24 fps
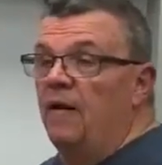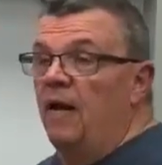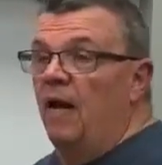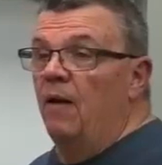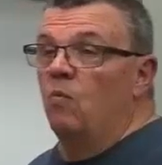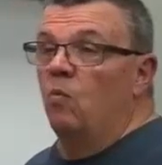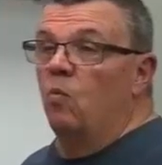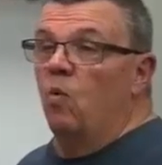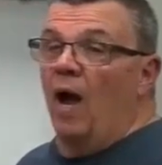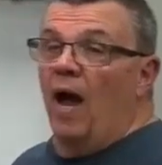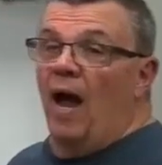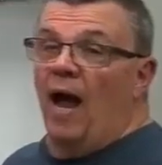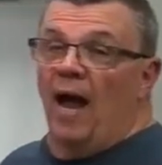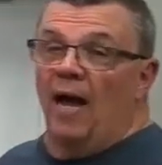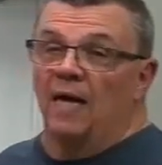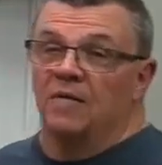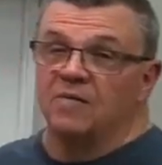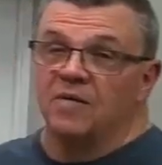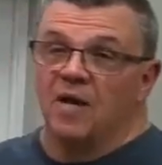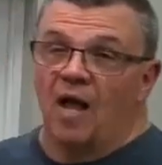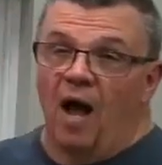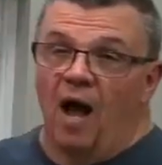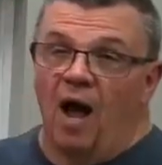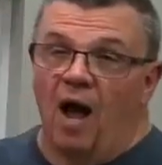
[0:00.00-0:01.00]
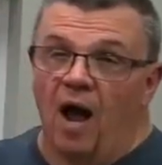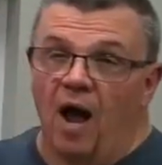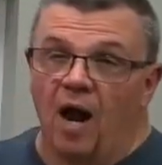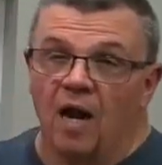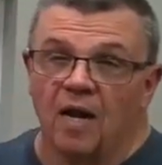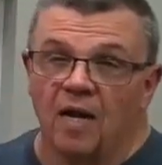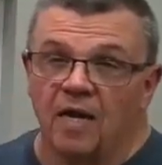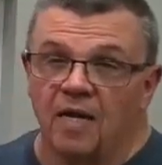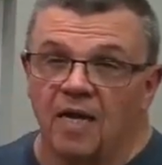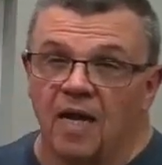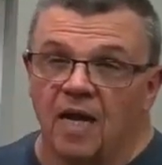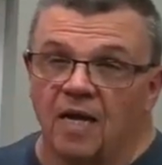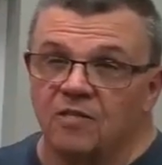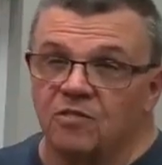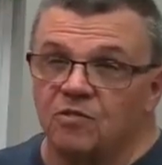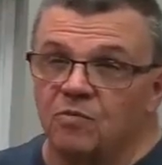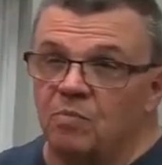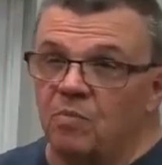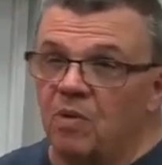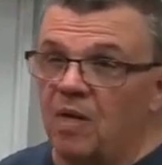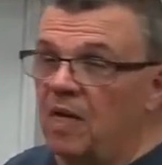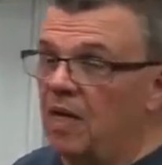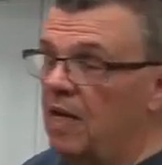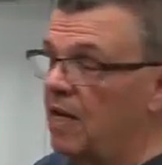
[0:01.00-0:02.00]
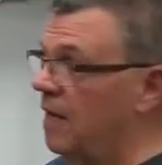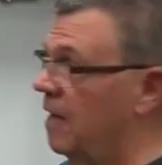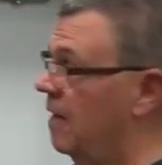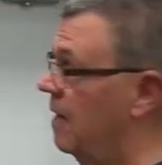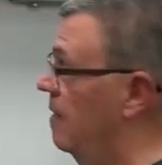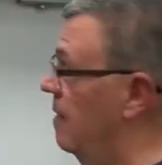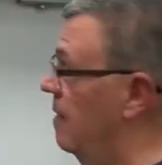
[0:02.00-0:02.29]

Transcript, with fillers: And, and why is God against me?